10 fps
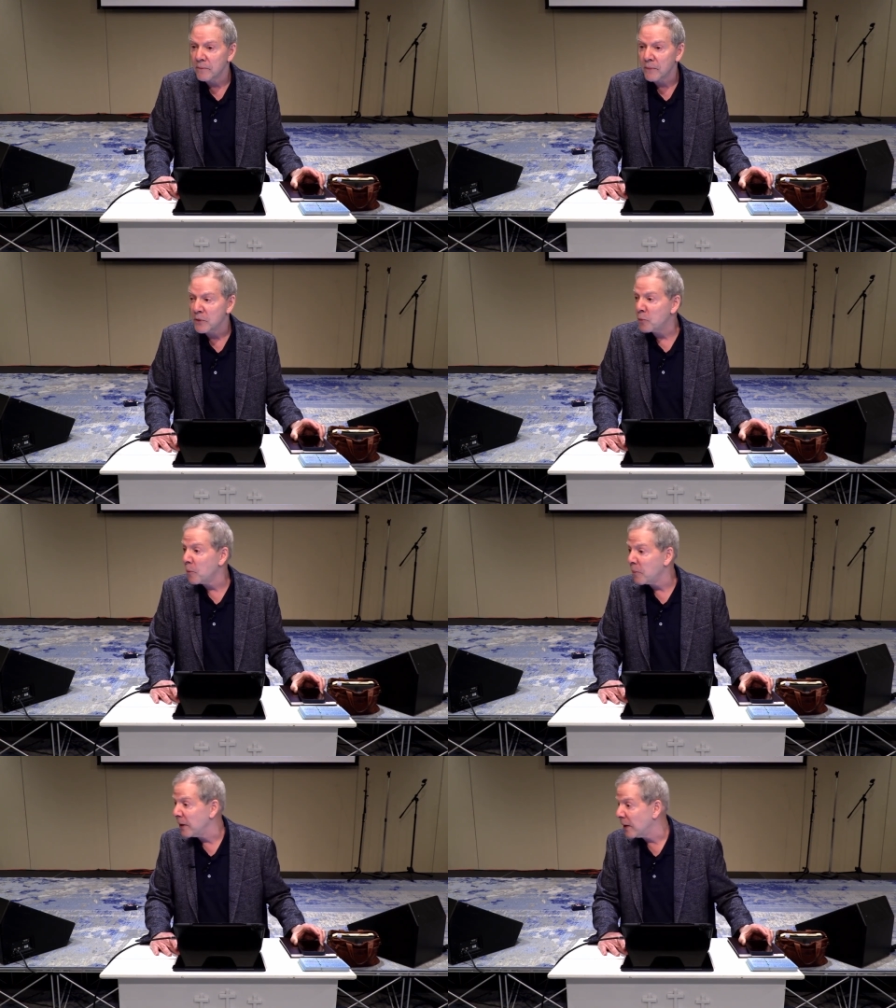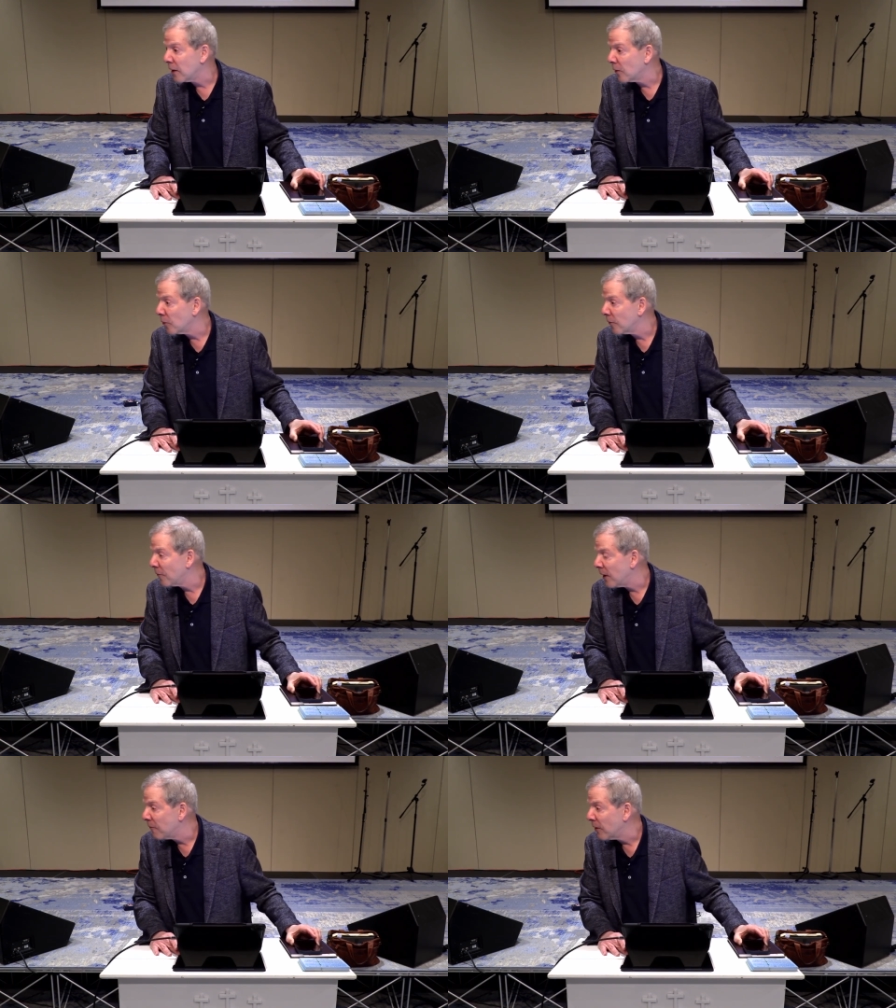but you will be in that
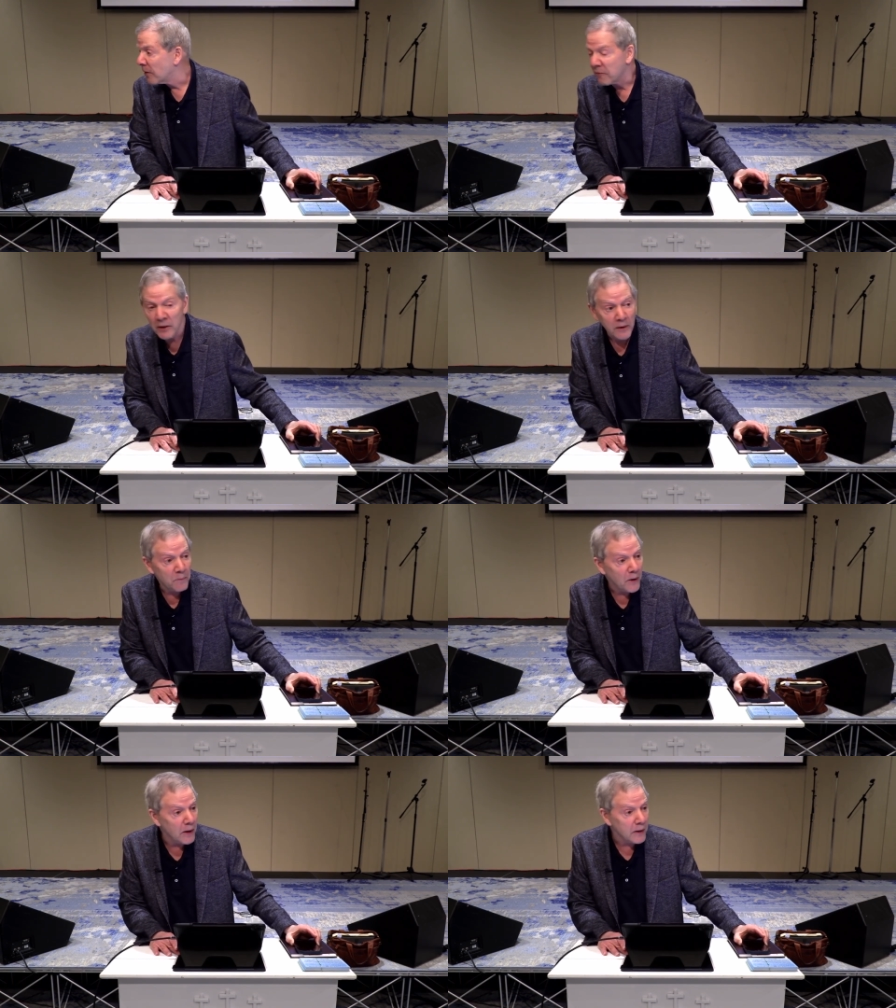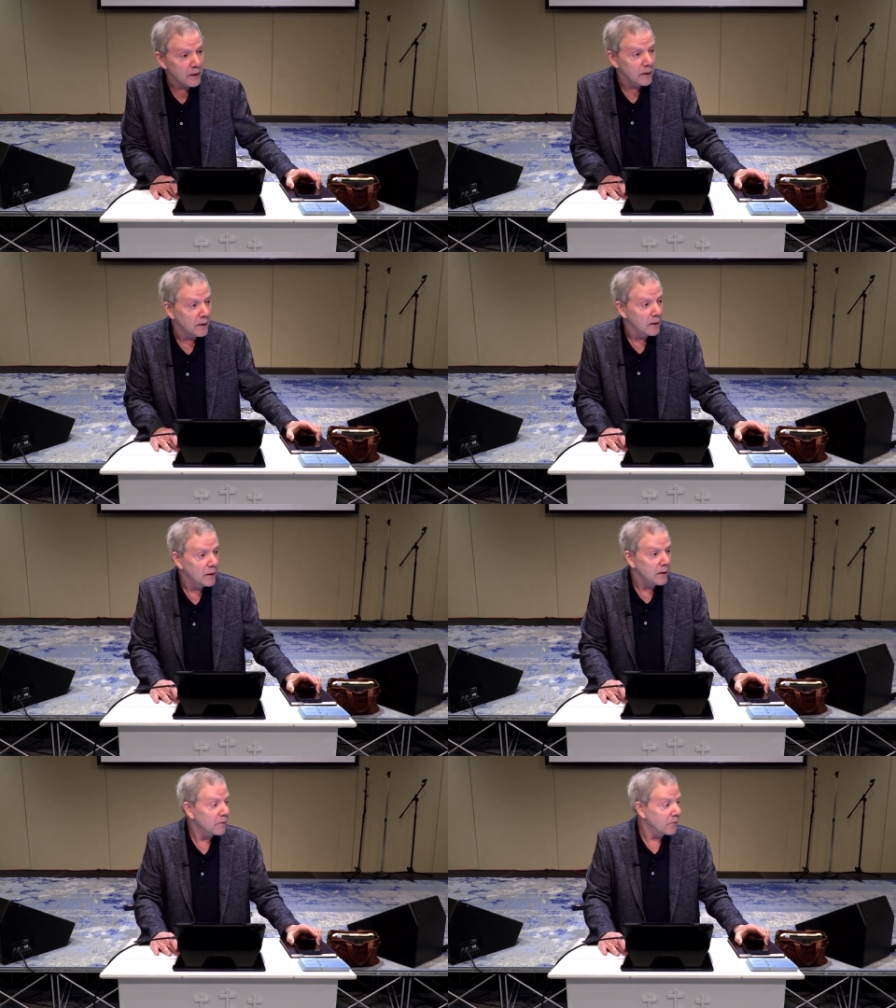glorified, resurrected body
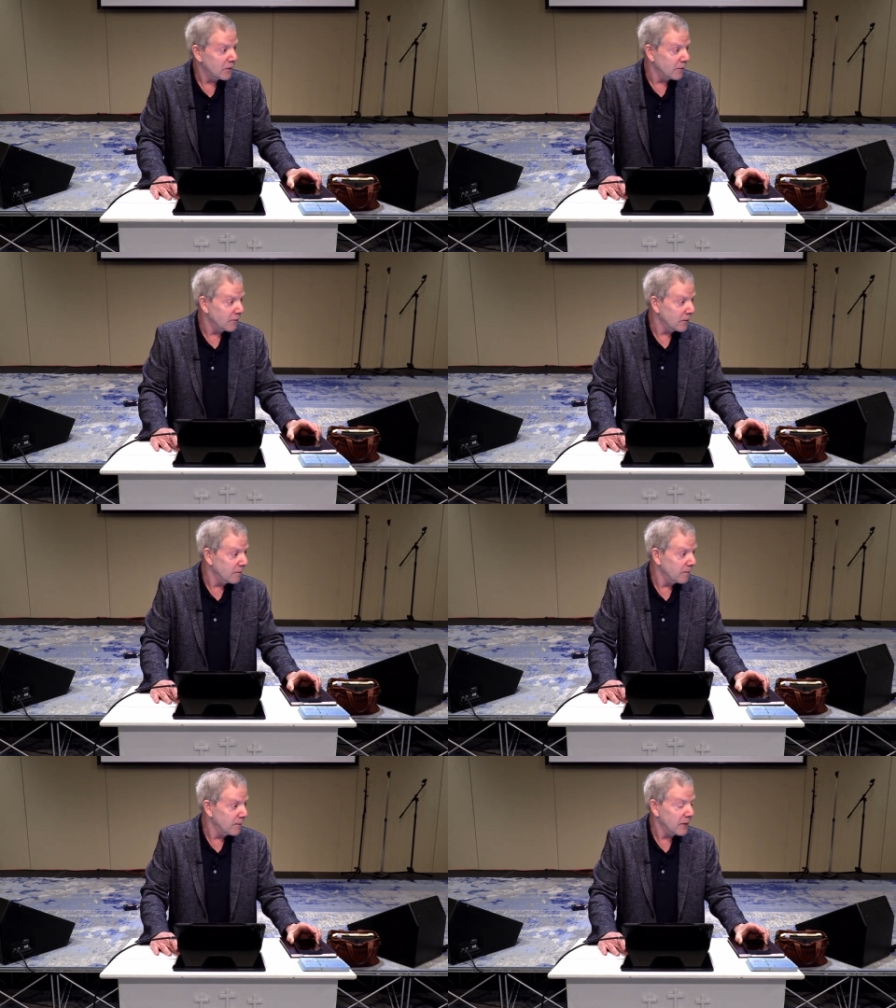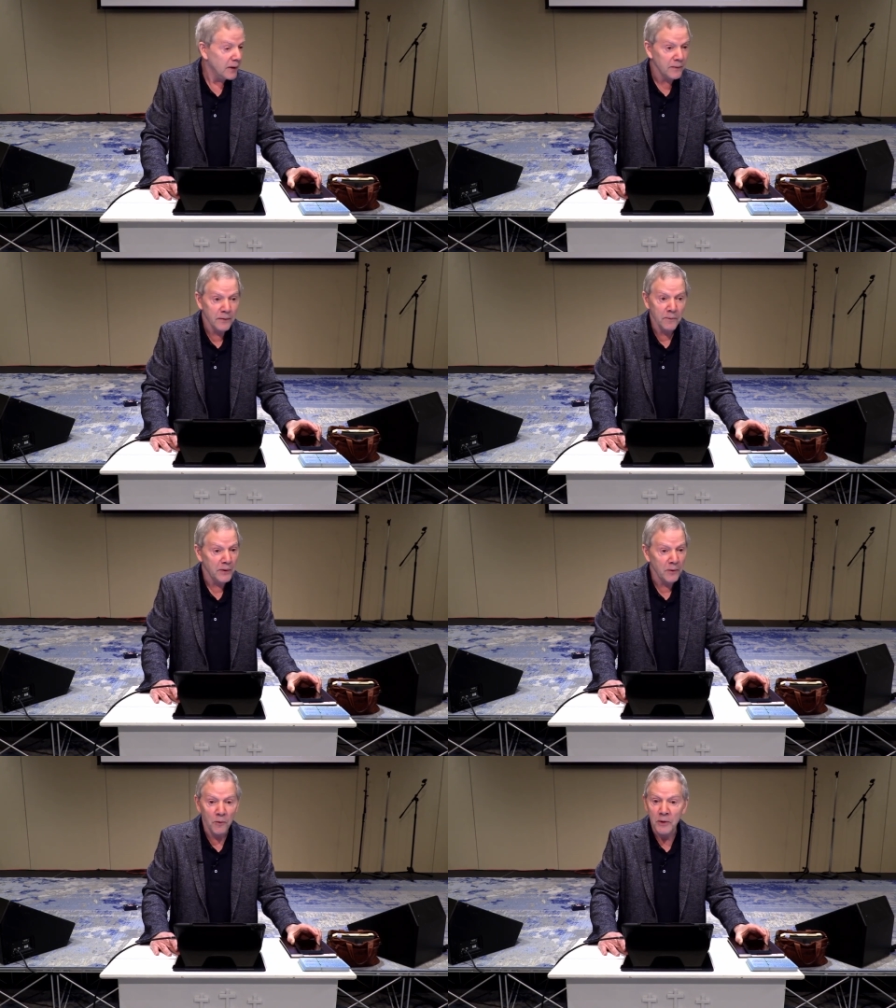forever, and there'll
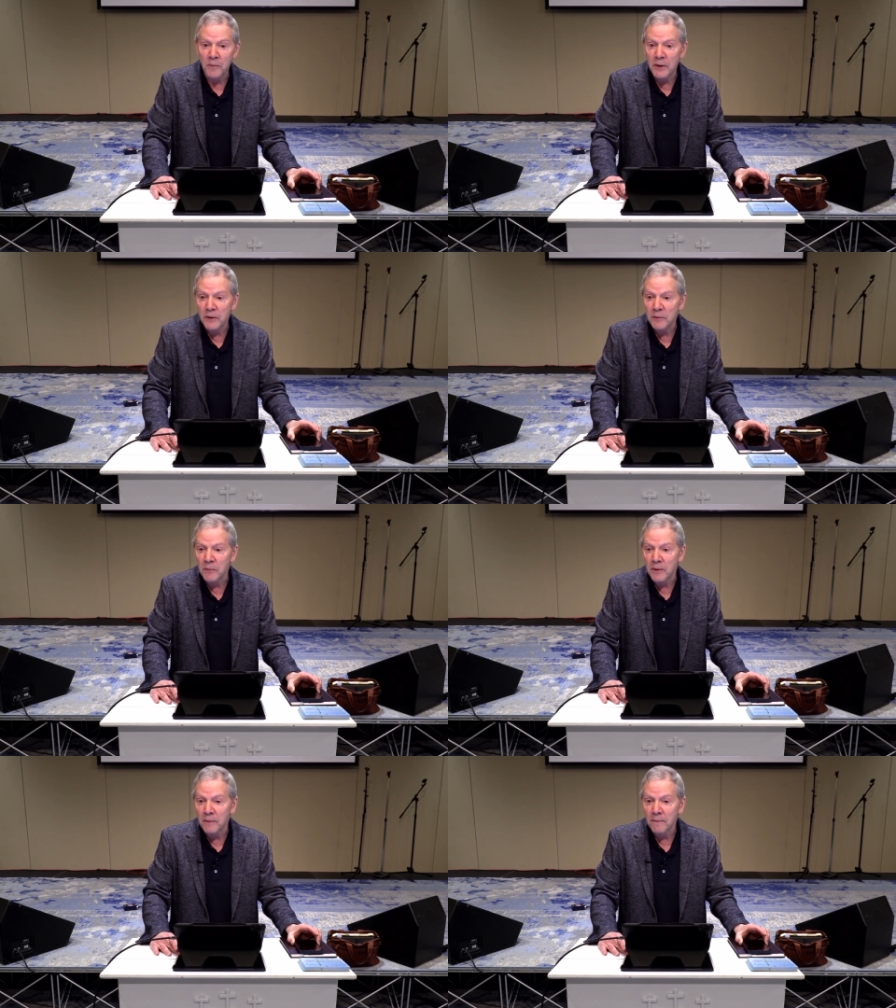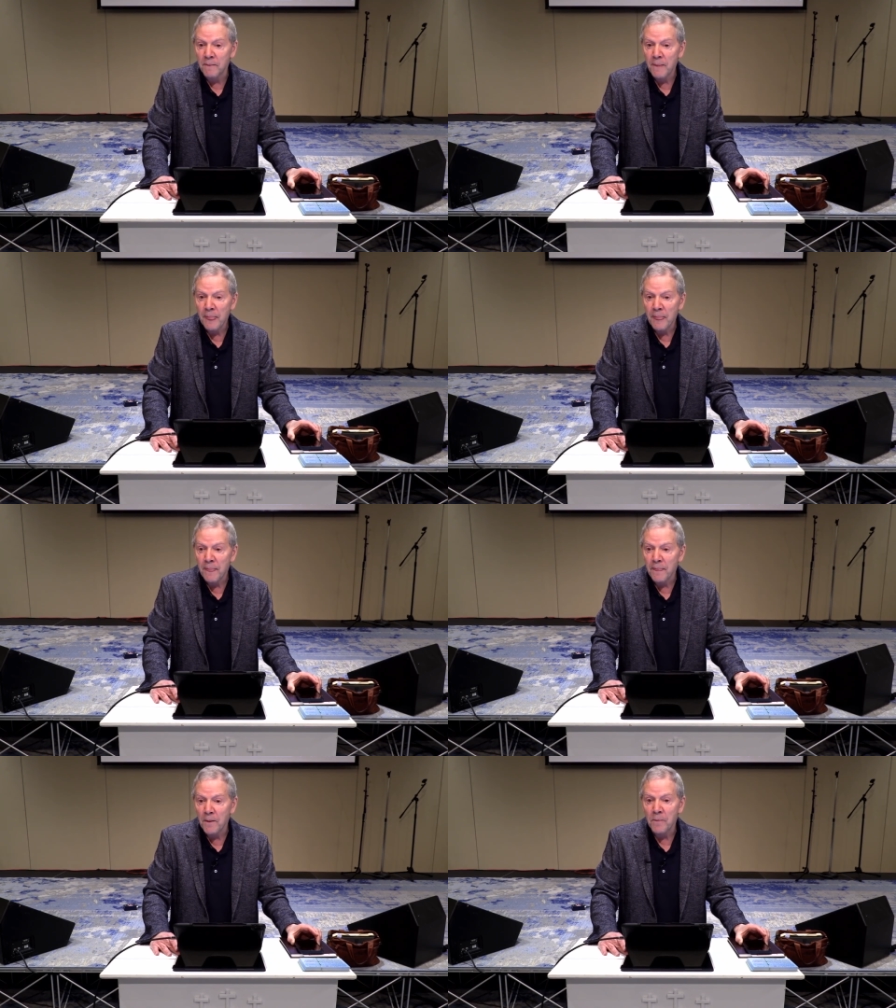be no diminishment,
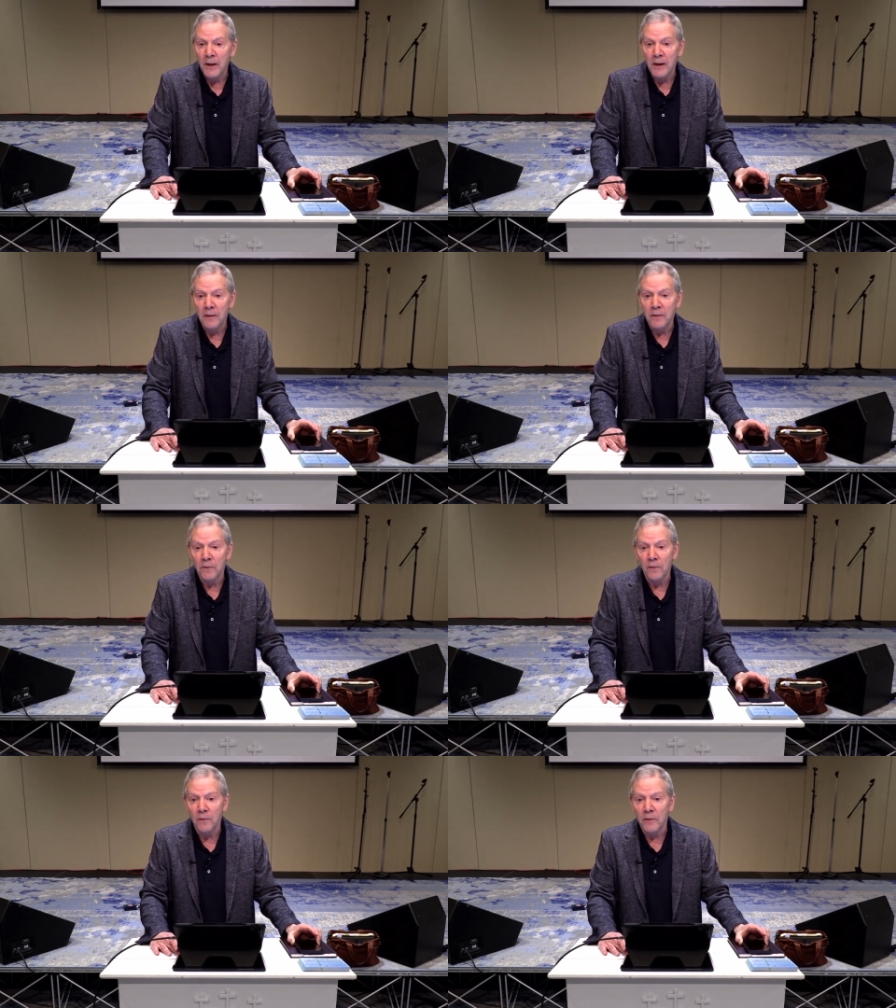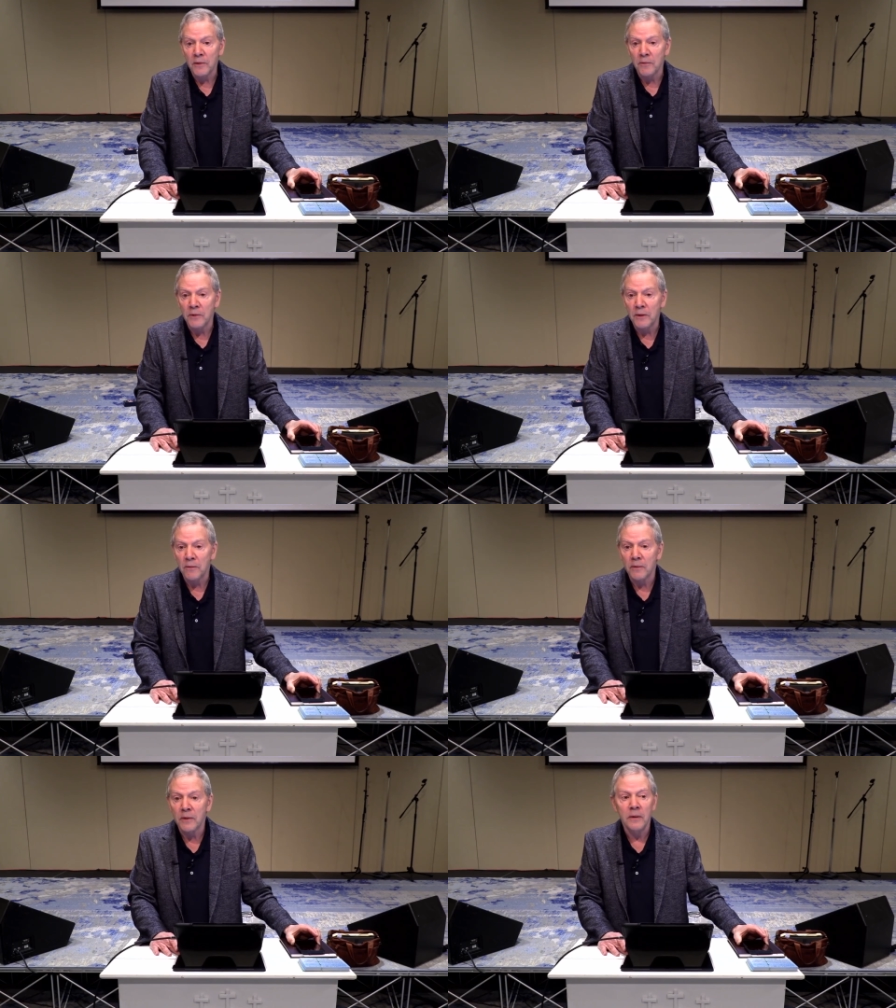no pain, no loss, no
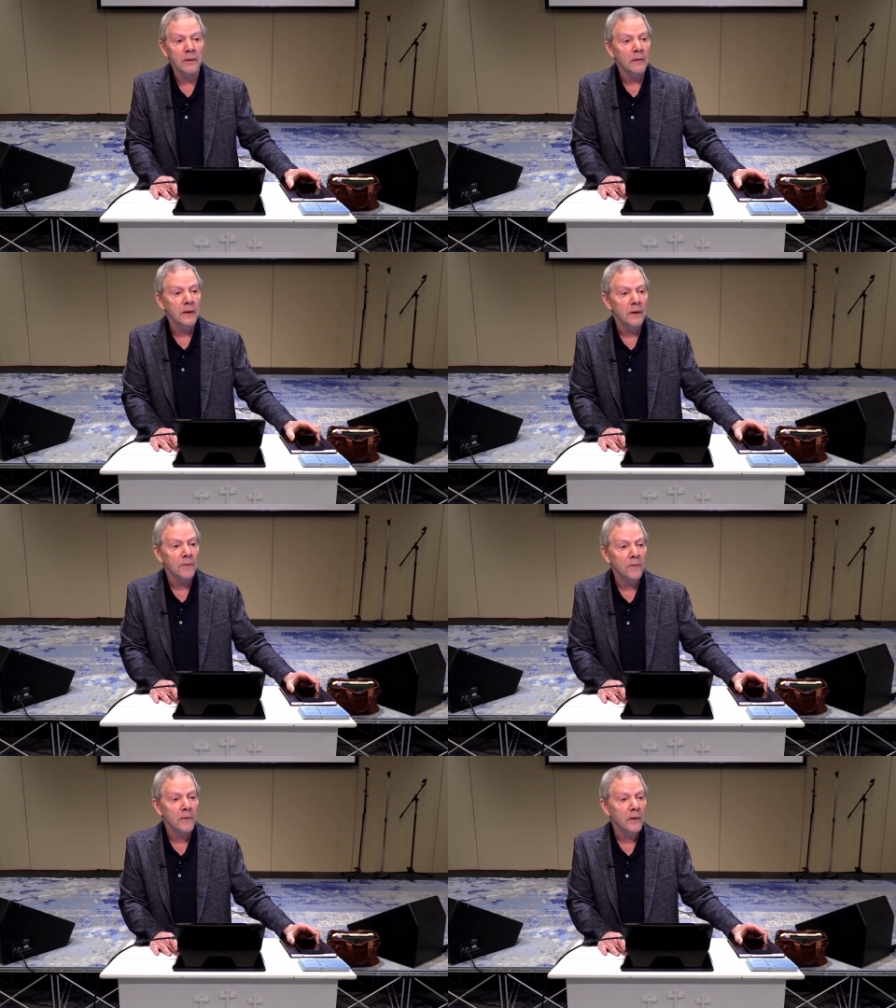tears. Any other